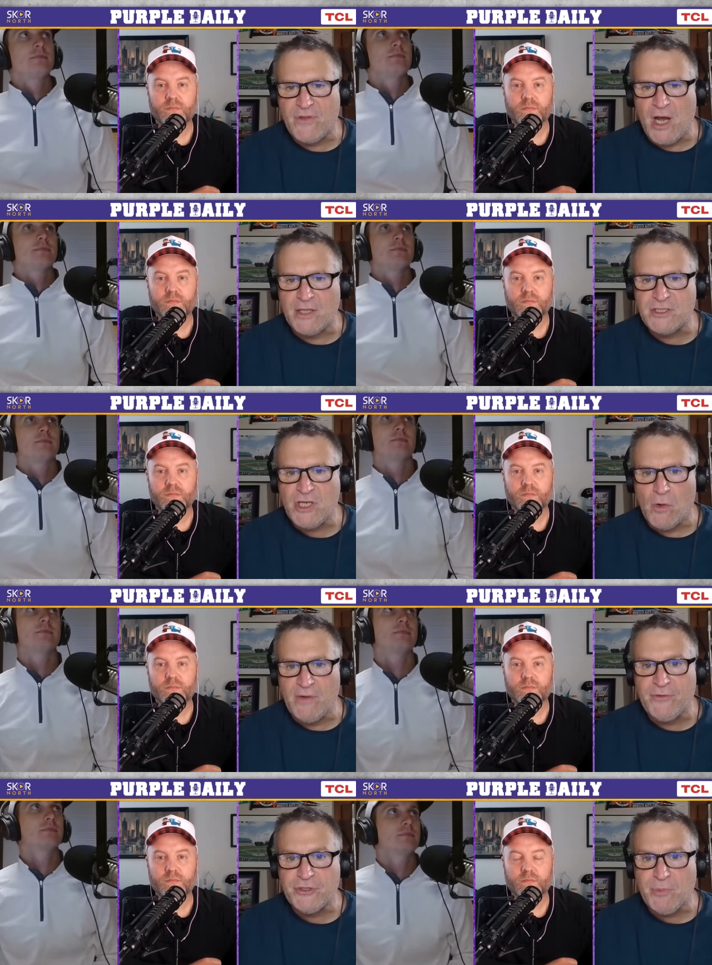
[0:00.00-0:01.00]
Speaker 1: thought. So
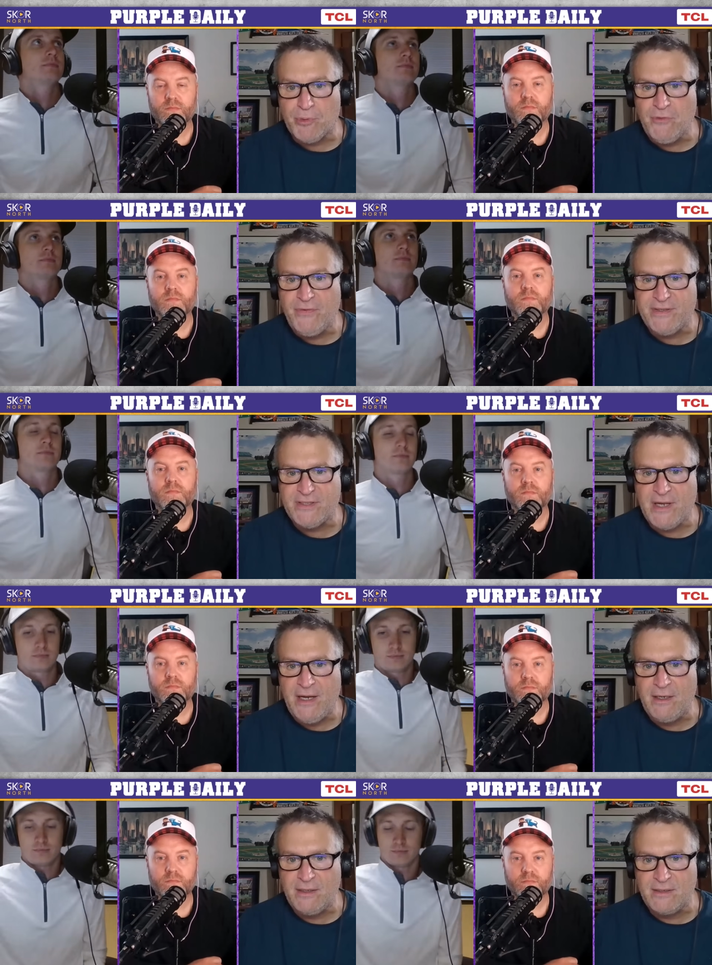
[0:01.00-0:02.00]
if there's a prove it
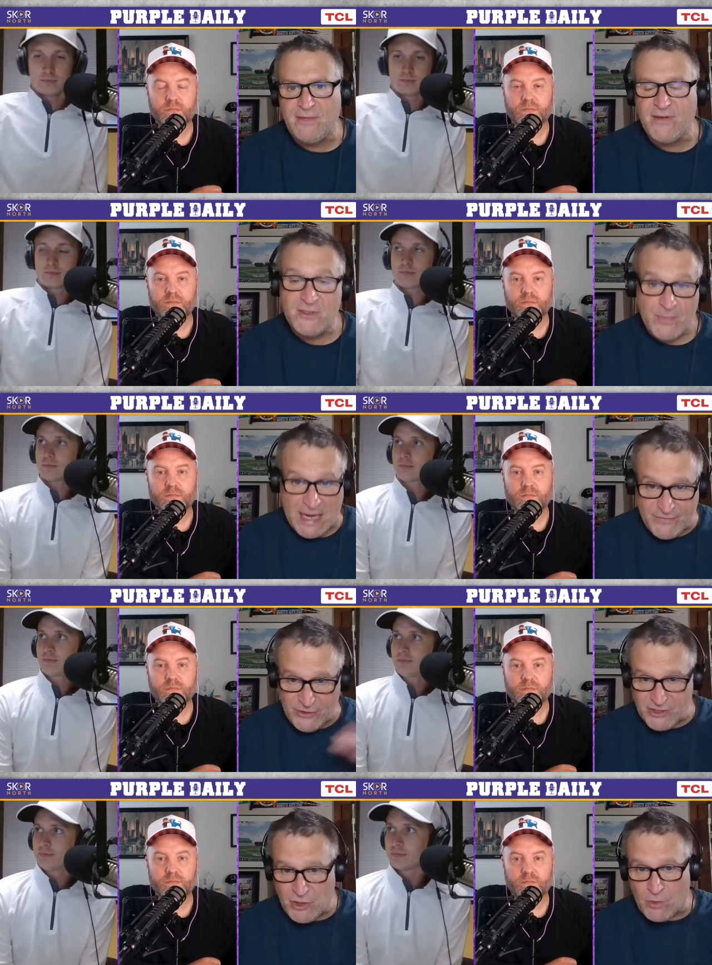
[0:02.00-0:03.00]
tonight in the defensive
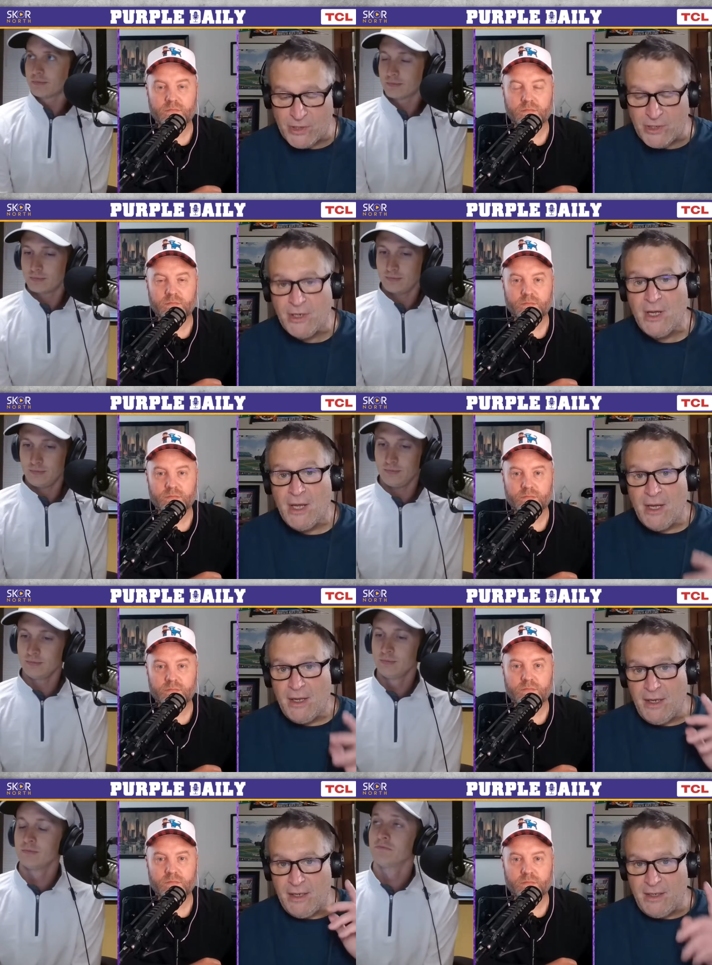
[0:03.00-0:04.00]
backfield at corner,
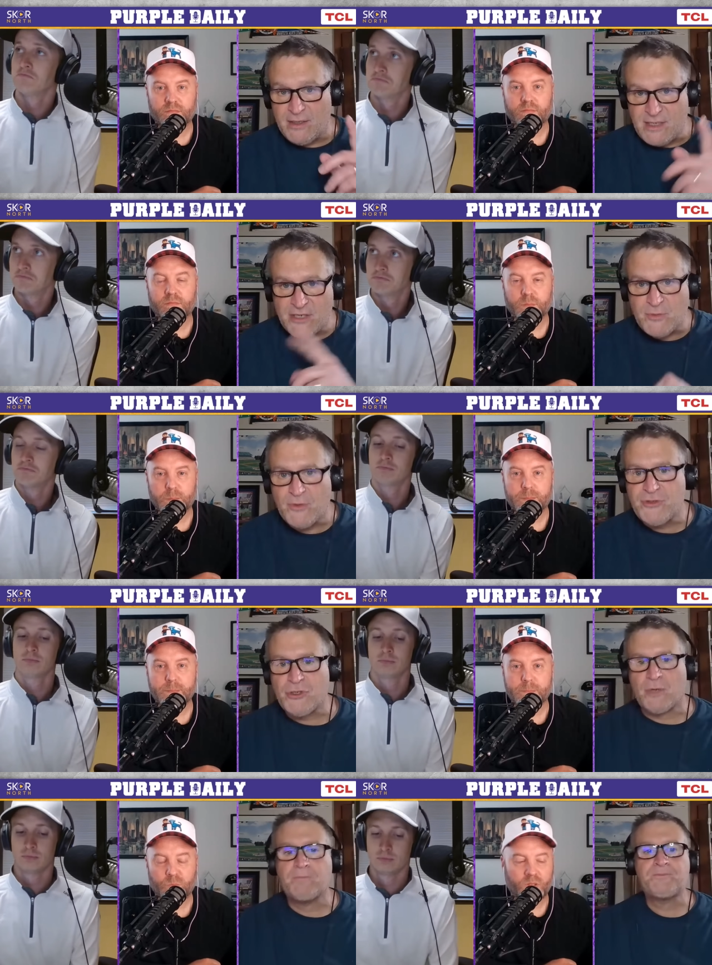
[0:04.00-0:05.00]
it is Andrew Booth
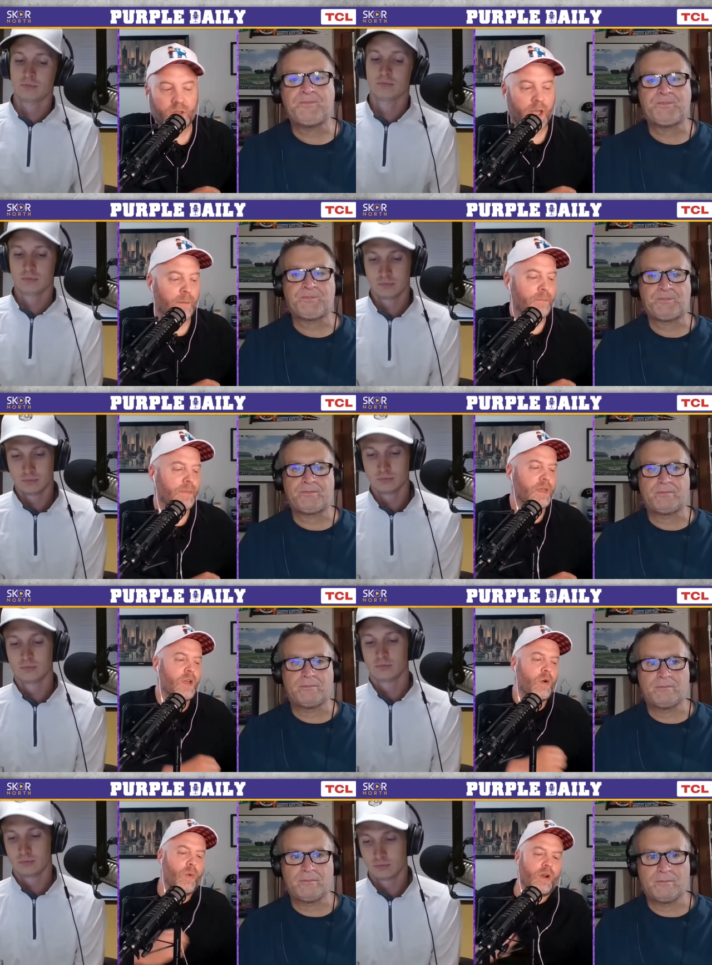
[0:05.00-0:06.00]
Jr. Yeah.
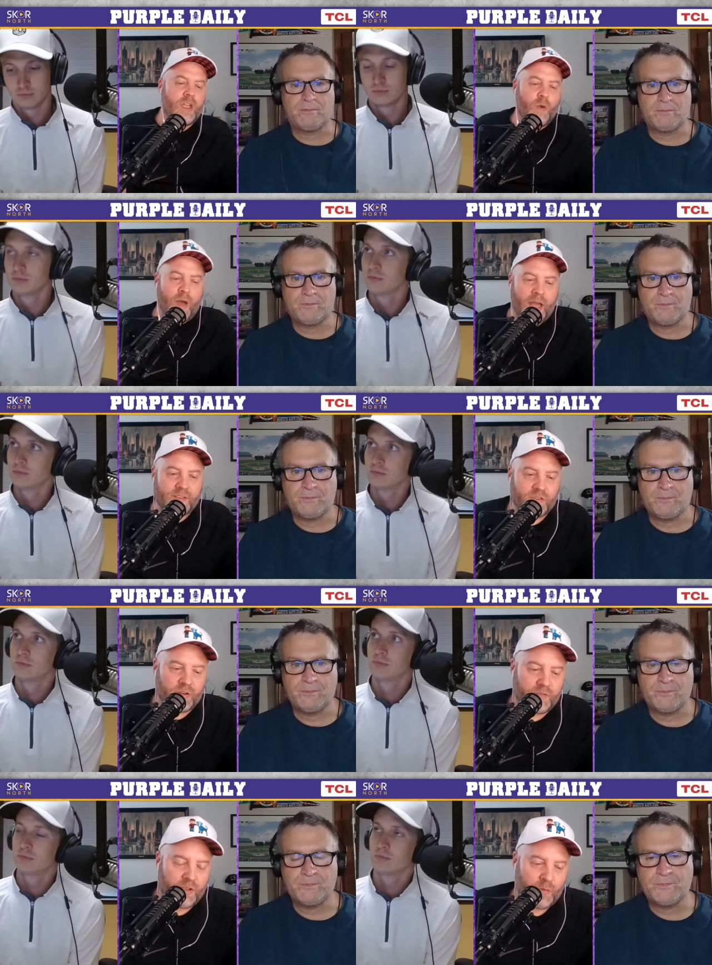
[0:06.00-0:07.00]
Speaker 2: Where are you at?
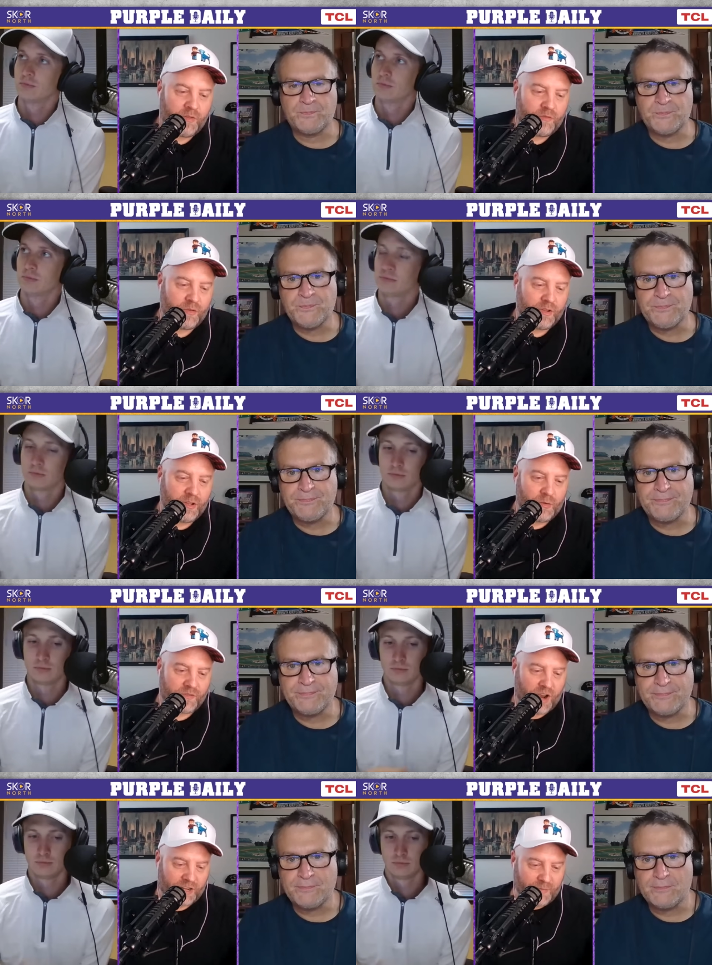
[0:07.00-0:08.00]
Sort of, you know, we've
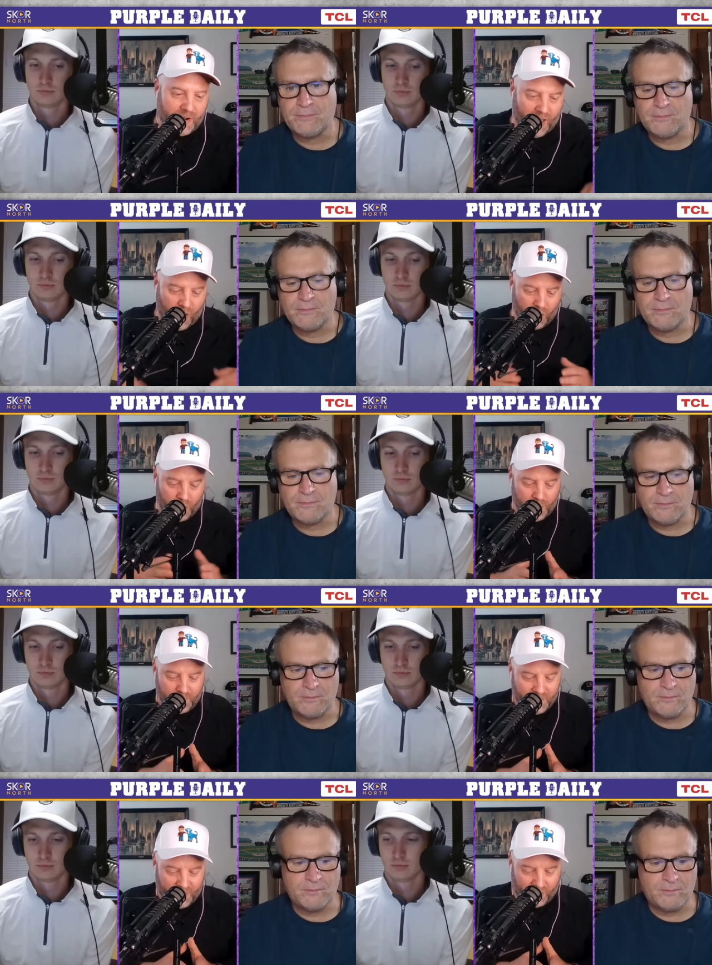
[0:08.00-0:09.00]
we've talked about how
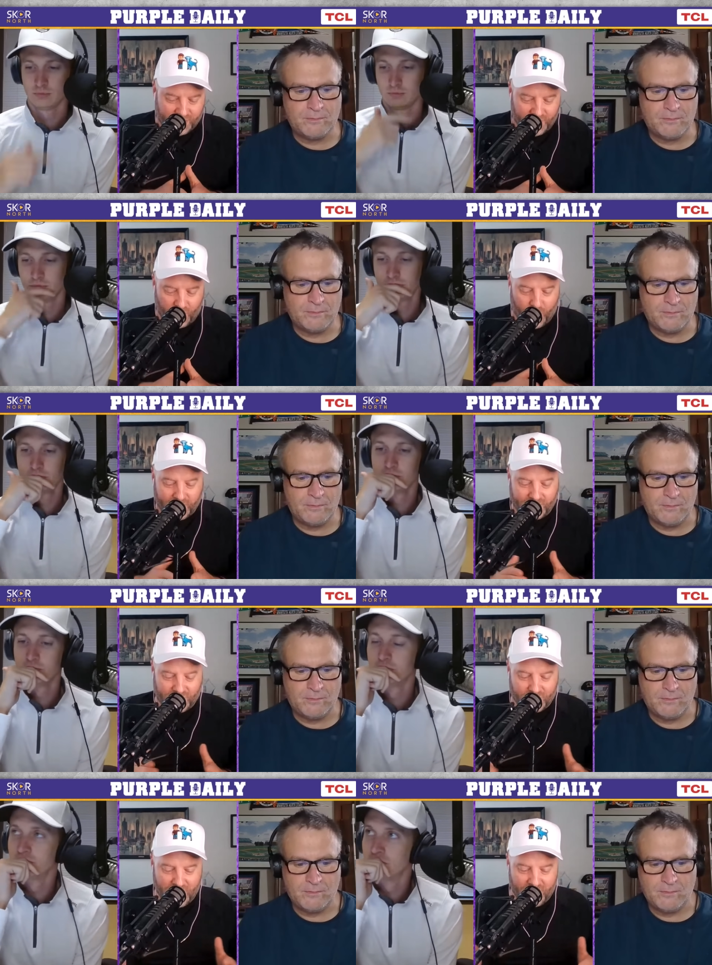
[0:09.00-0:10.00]
there's different ways
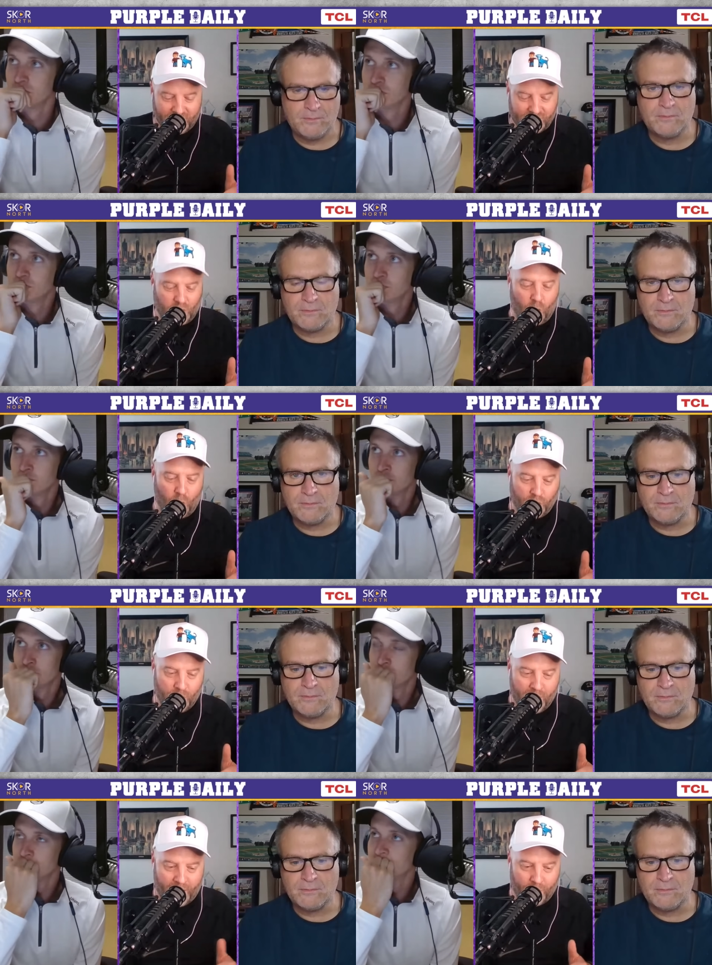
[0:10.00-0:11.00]
to spin this
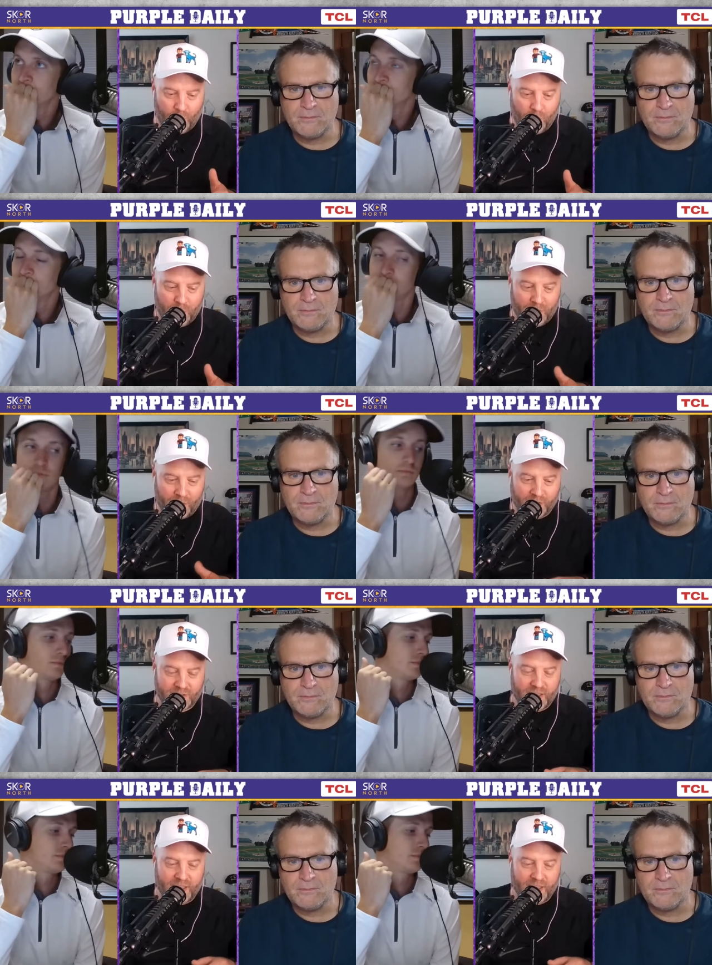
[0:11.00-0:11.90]
cornerback room. There's